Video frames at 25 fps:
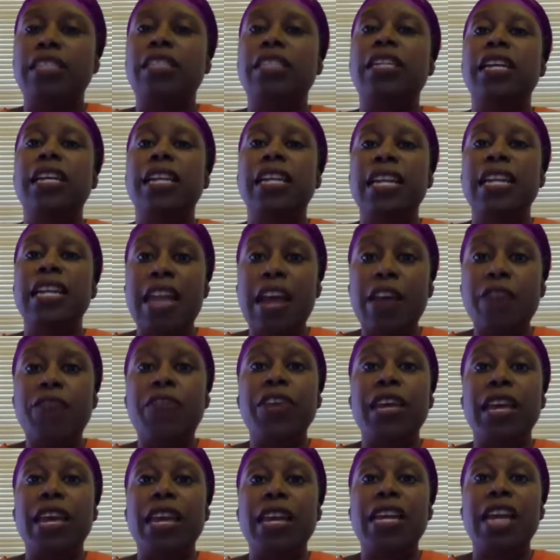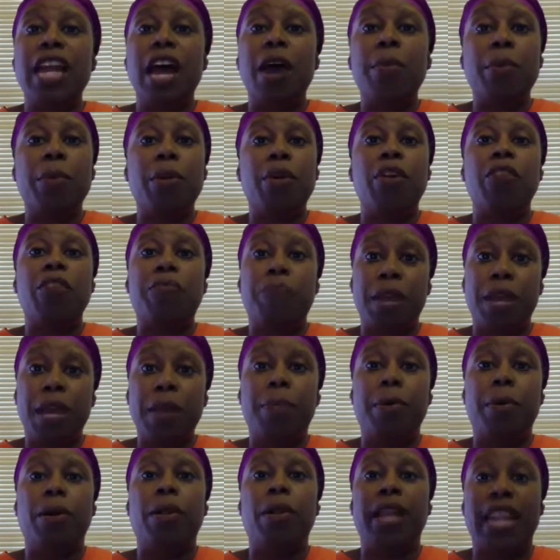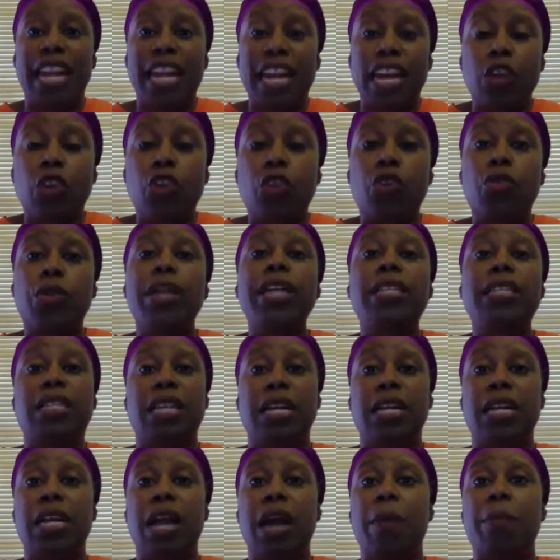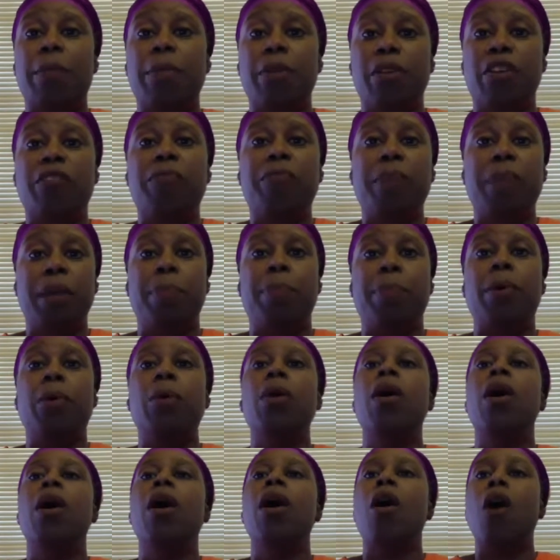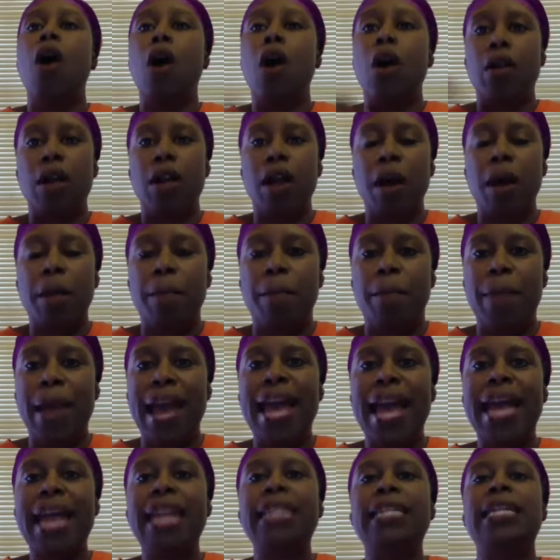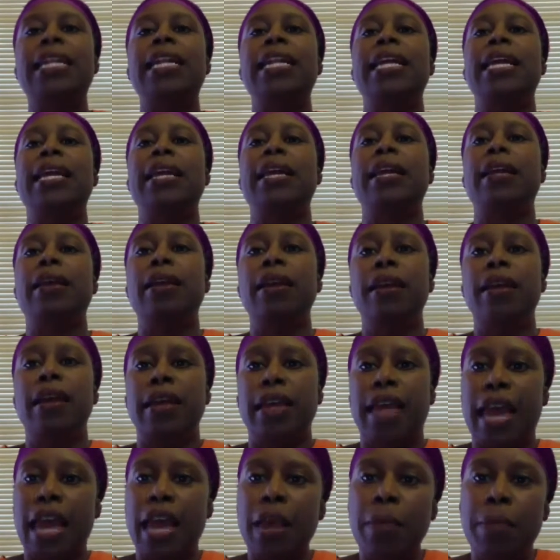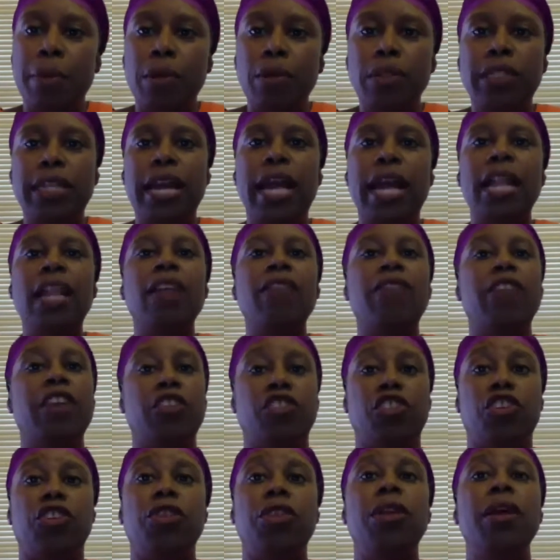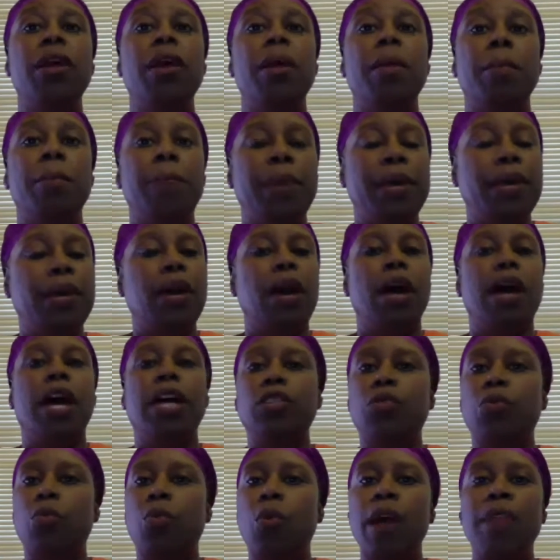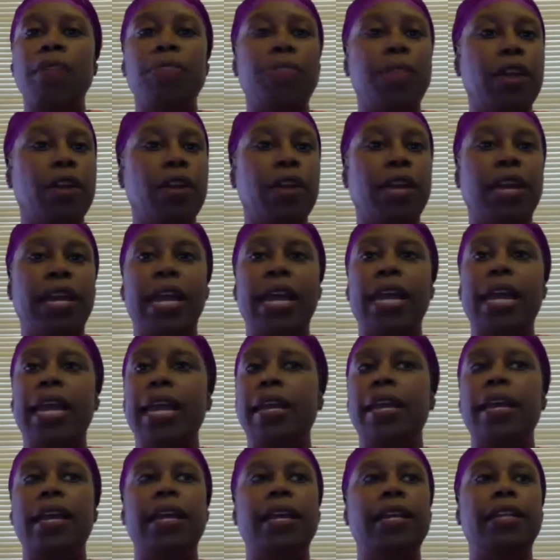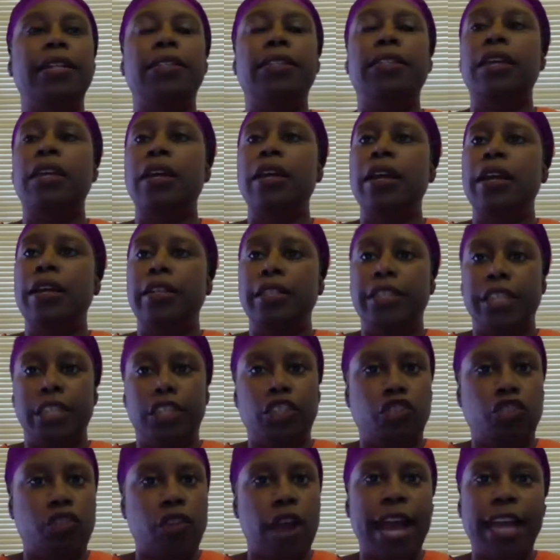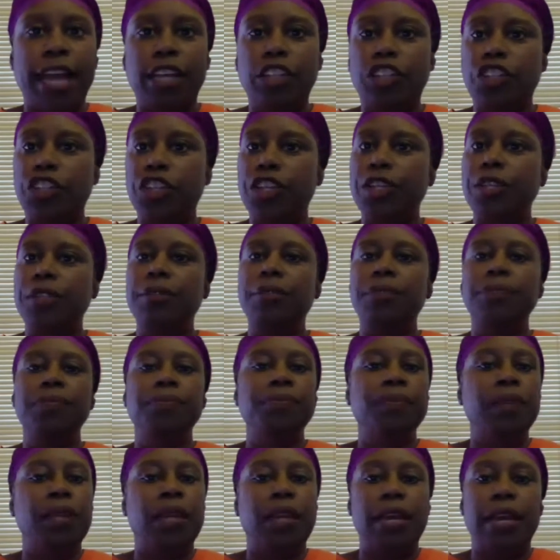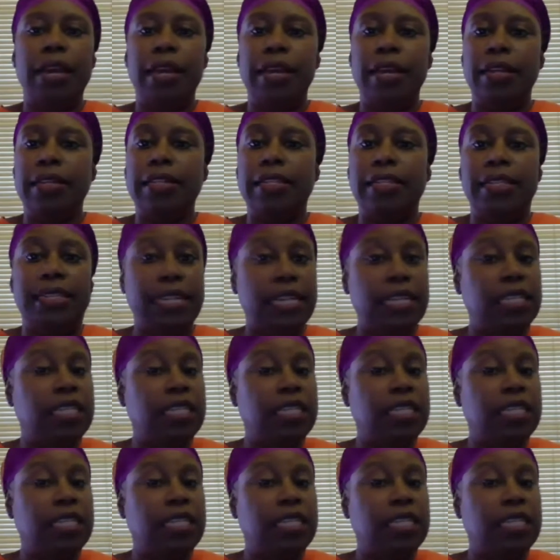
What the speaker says: a significant number of people, an increasing number of people, are abandoning cable television because what they're getting is distraction and